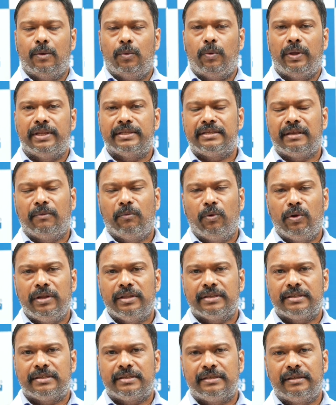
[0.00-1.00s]
When someone
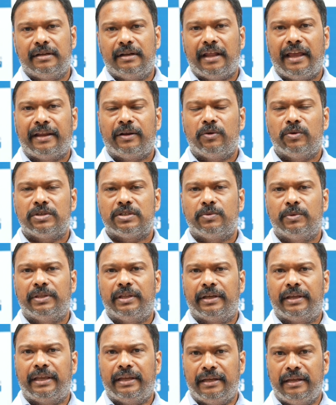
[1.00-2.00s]
is diagnosed with
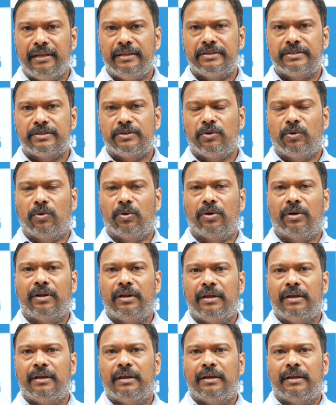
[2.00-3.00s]
a kidney stone,
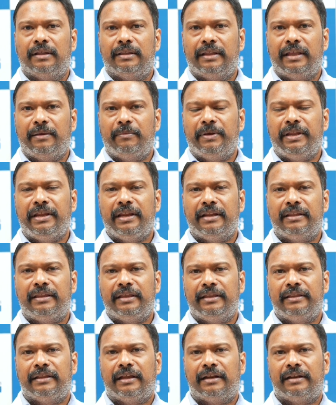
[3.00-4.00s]
the immediate
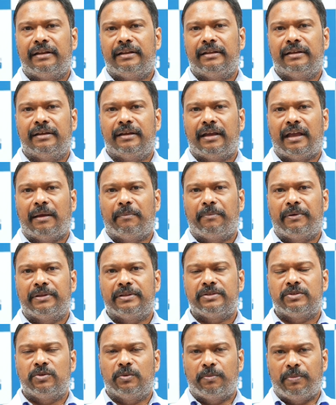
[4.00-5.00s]
thing that
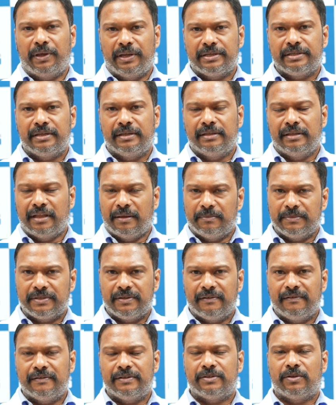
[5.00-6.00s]
happens to patient
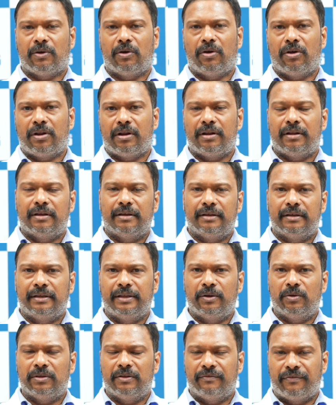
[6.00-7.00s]
themselves or you
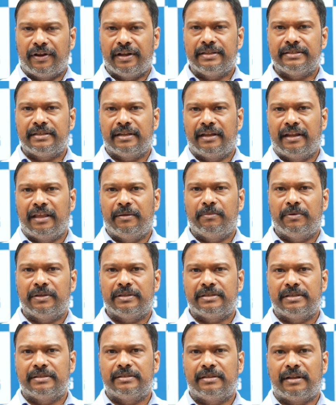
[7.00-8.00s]
know, the friends and
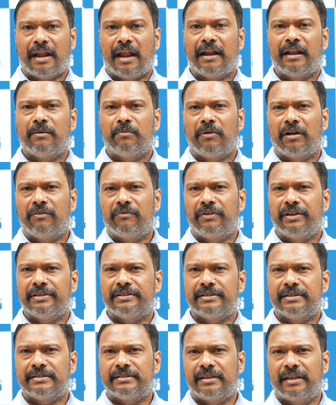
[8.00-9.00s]
neighbors is random
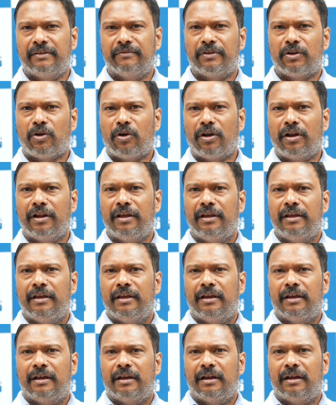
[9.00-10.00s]
advice is given on
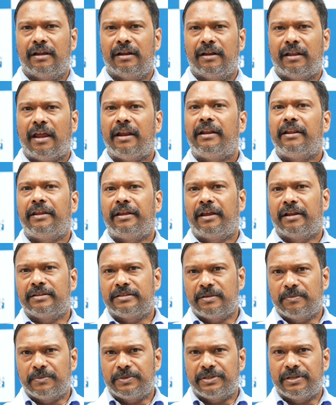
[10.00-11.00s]
dietary
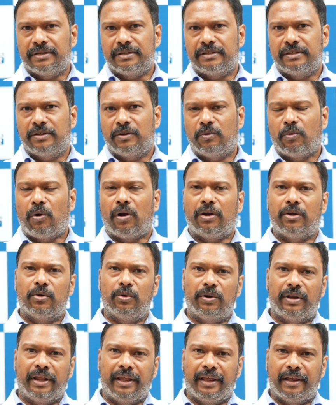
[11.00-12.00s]
consumptions, you know, what
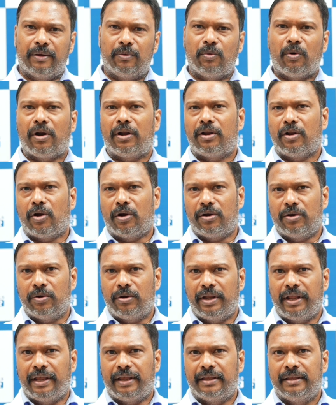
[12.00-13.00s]
to take, what not to
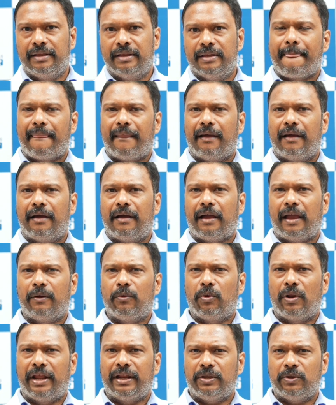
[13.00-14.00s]
take. I
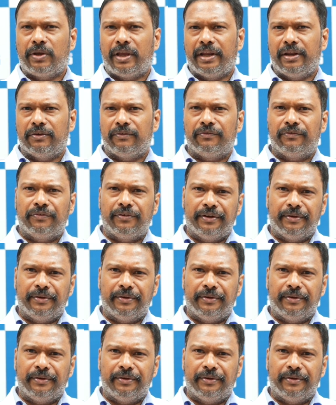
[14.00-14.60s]
would like to kind of